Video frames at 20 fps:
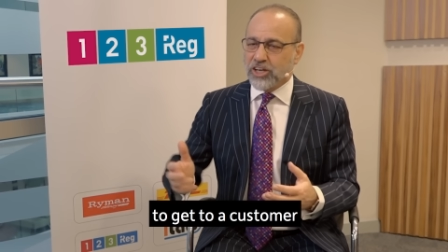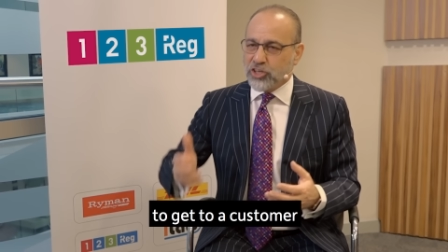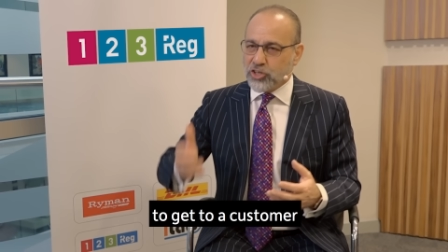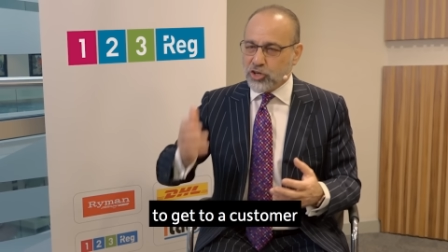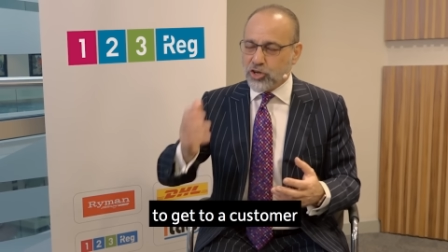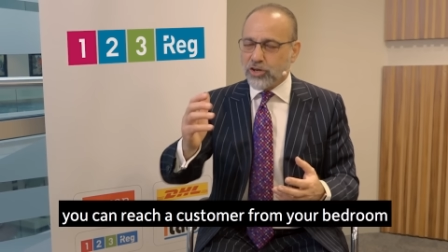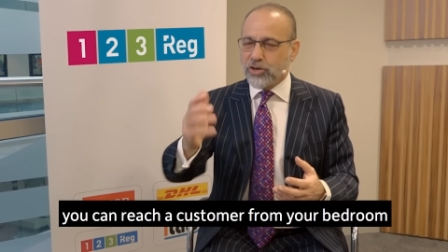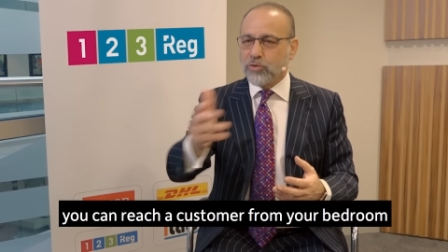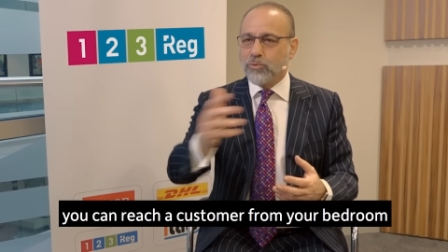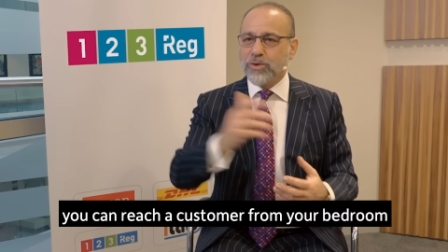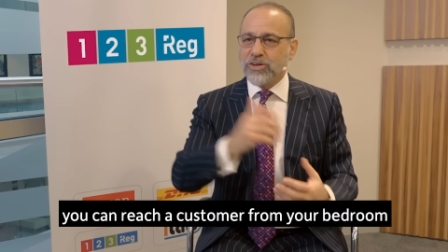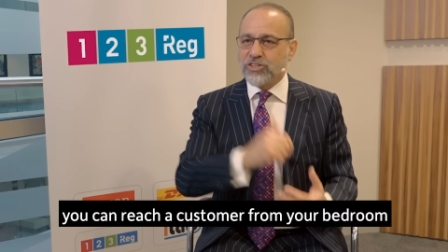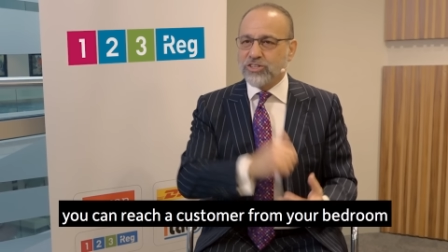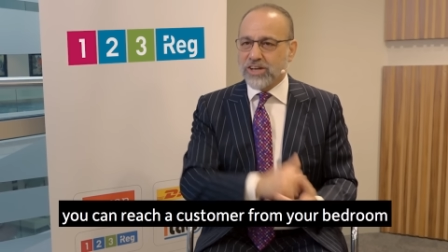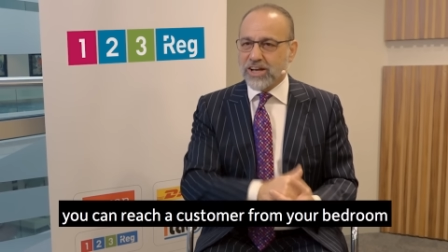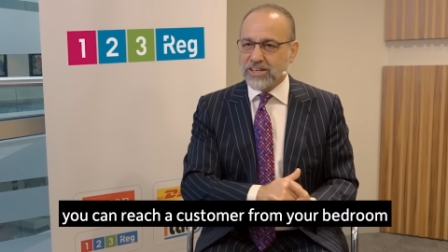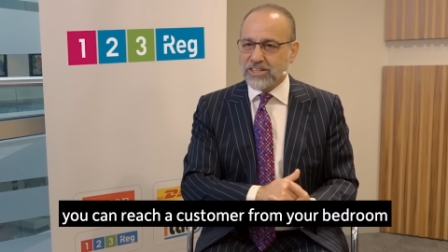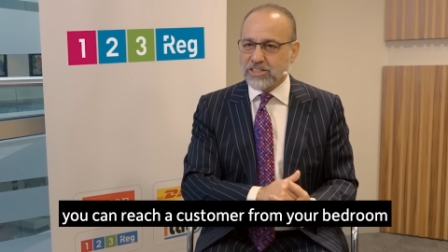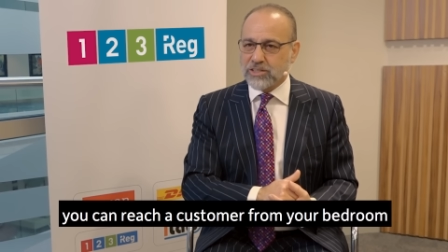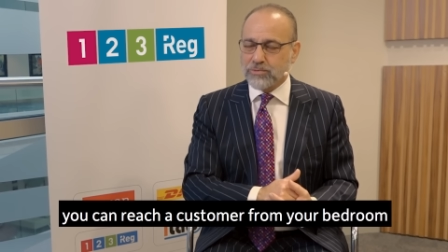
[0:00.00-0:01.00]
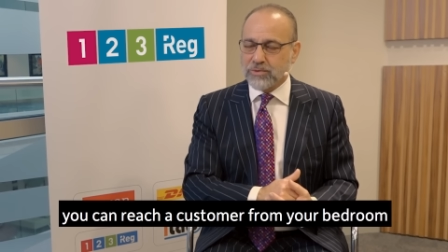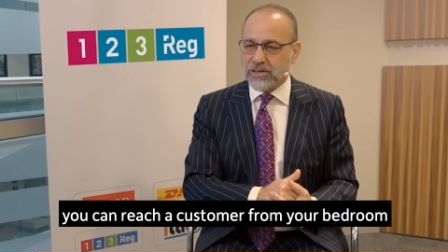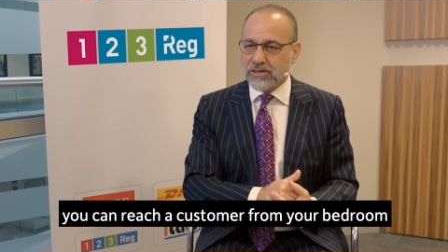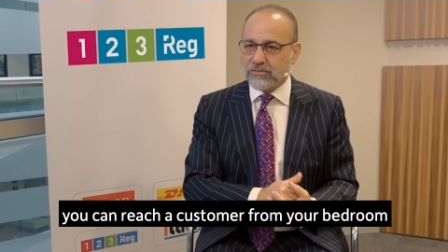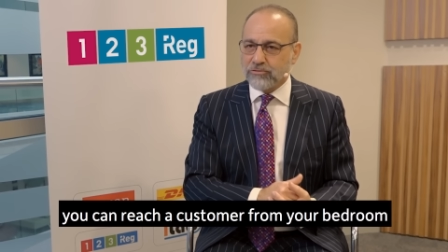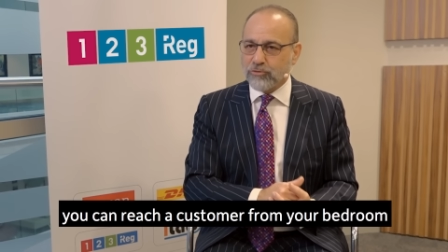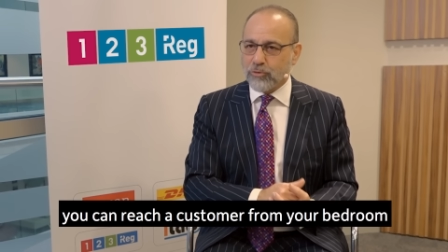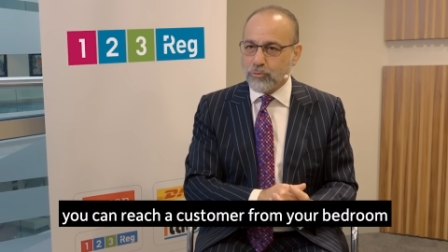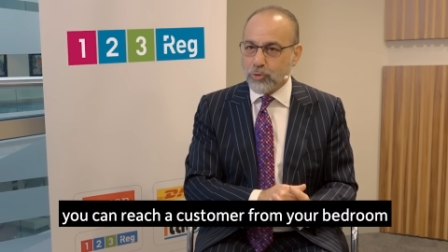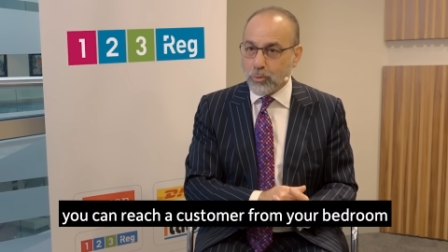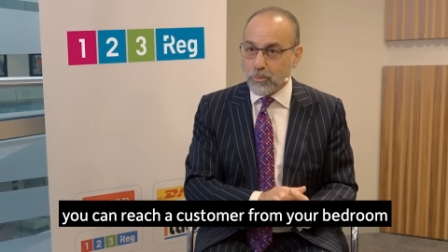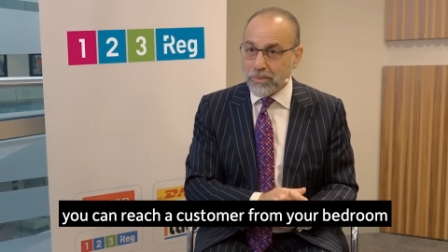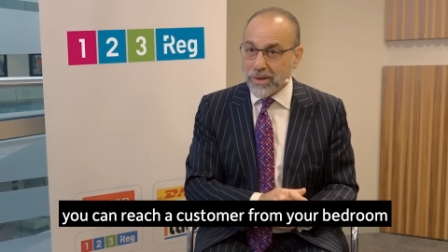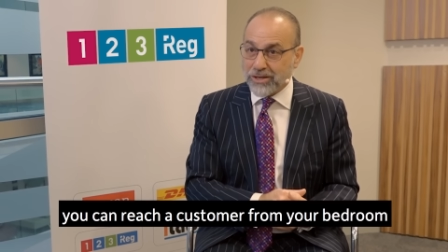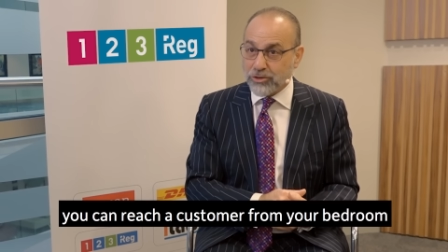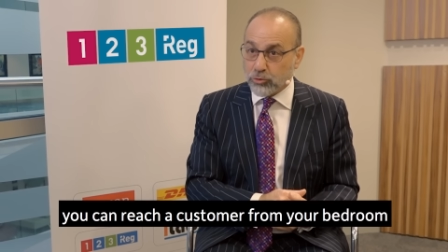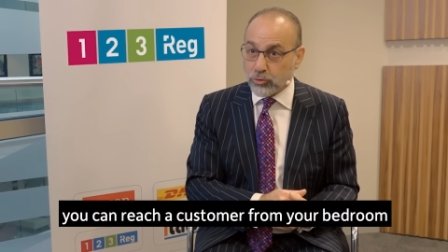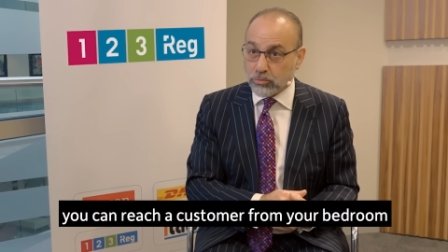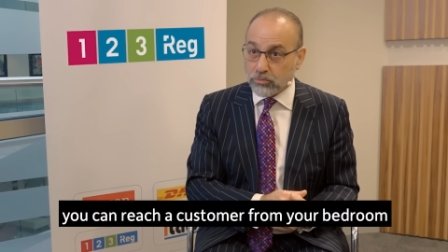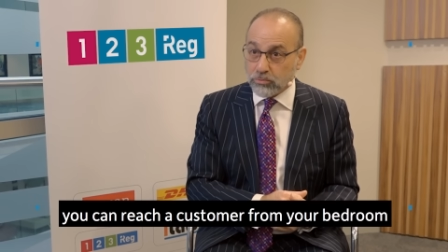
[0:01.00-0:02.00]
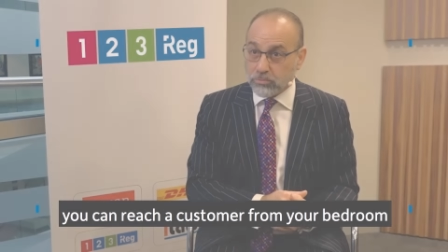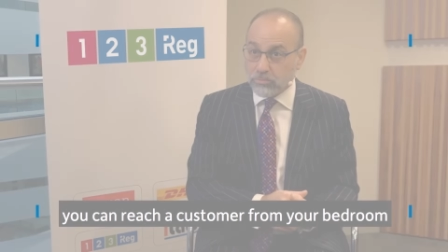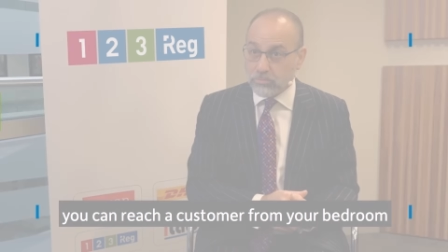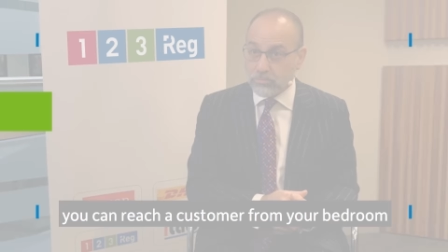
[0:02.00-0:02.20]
You can reach a customer from your bedroom.